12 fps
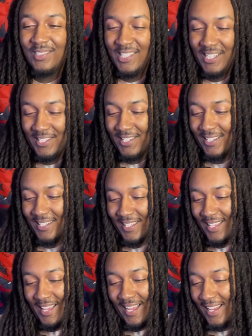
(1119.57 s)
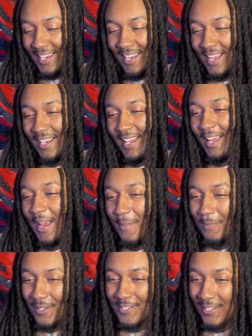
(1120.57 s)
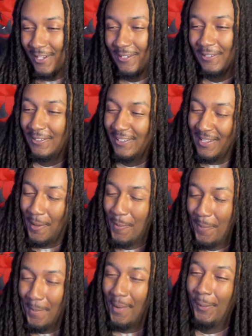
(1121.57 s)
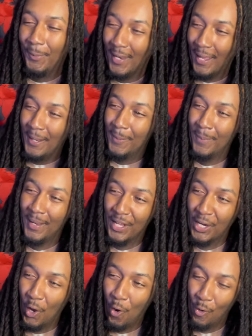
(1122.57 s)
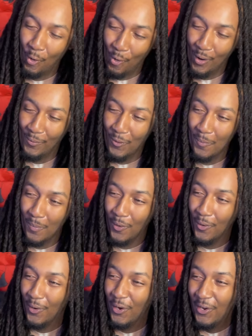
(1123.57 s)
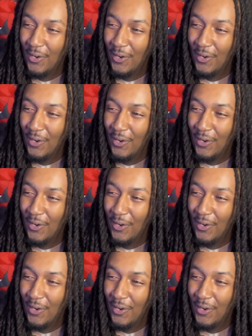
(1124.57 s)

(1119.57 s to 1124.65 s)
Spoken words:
Just another episode of Monet being a horrible,